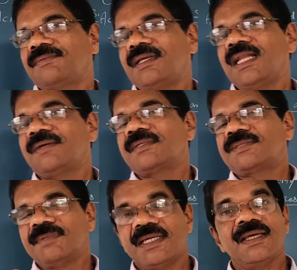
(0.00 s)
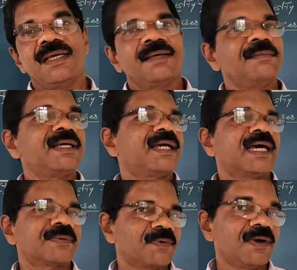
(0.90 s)
Feeling must be
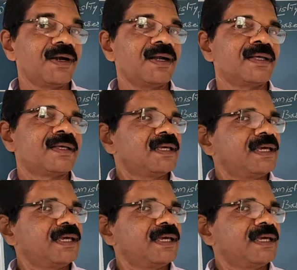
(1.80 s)
careful.